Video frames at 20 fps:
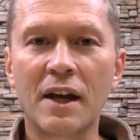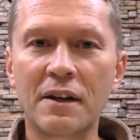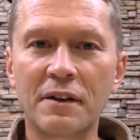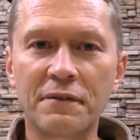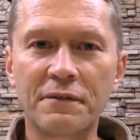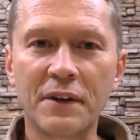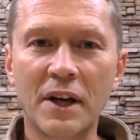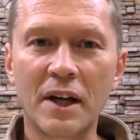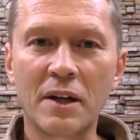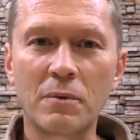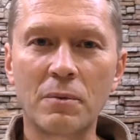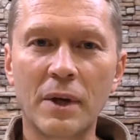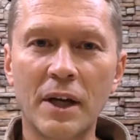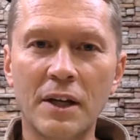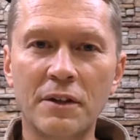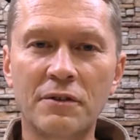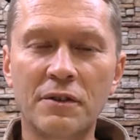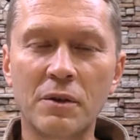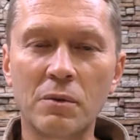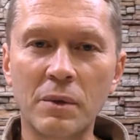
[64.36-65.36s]
and to find
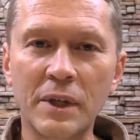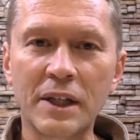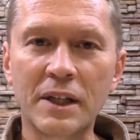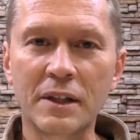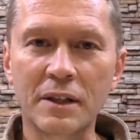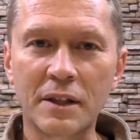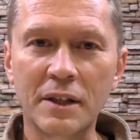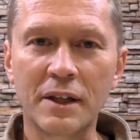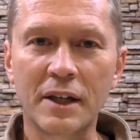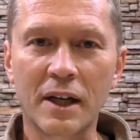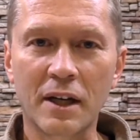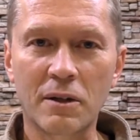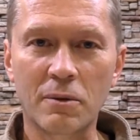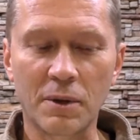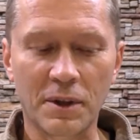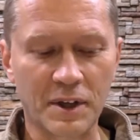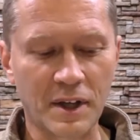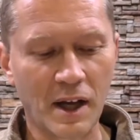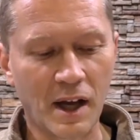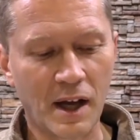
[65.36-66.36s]
ways that we can connect
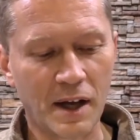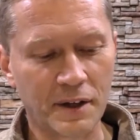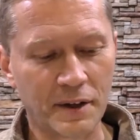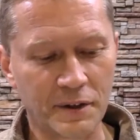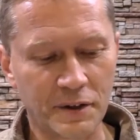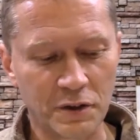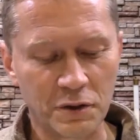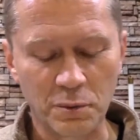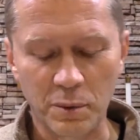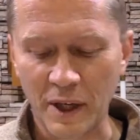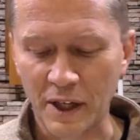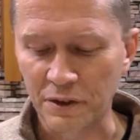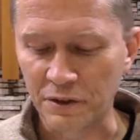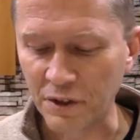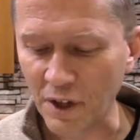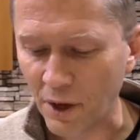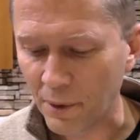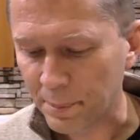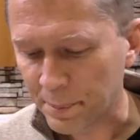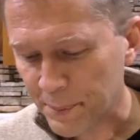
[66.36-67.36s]
with God in this way.
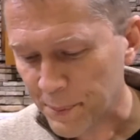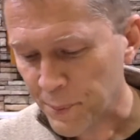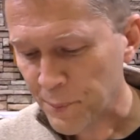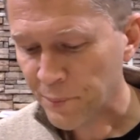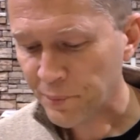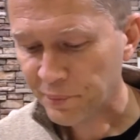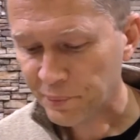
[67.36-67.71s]
So,